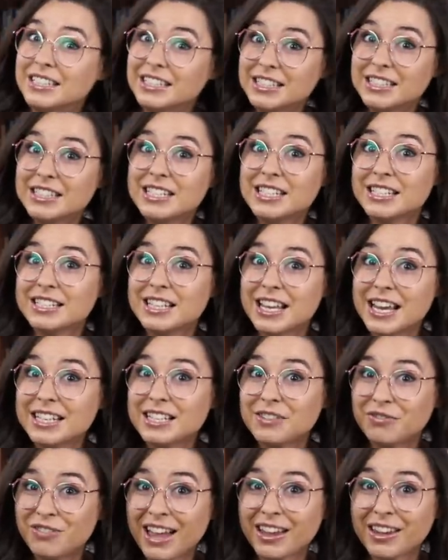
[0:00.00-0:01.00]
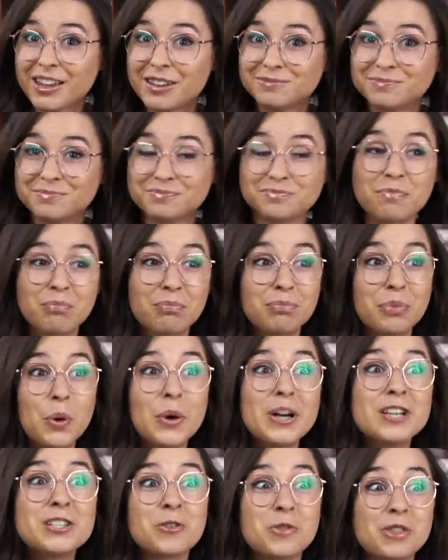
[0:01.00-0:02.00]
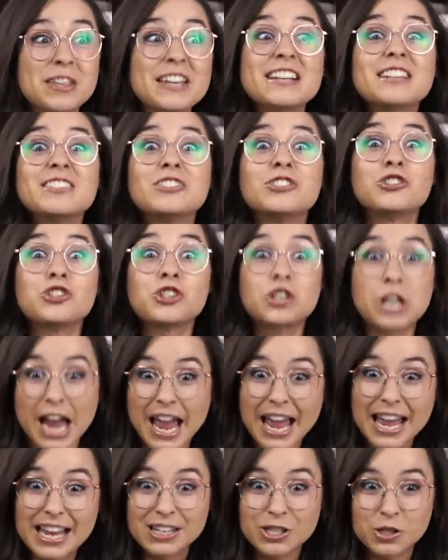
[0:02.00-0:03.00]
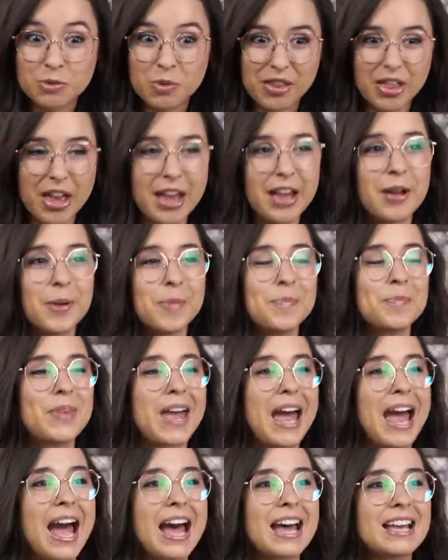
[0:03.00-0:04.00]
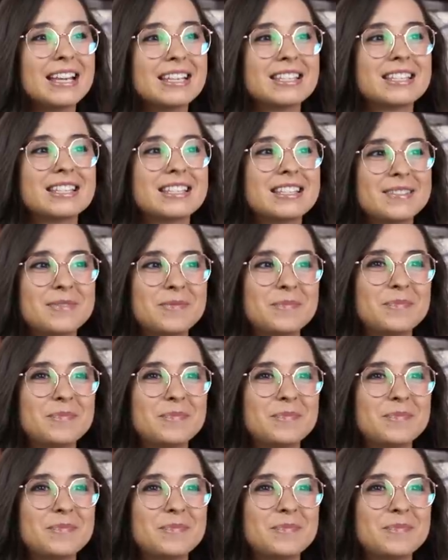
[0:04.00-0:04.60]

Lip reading: does he develop. Boy, do things change with him as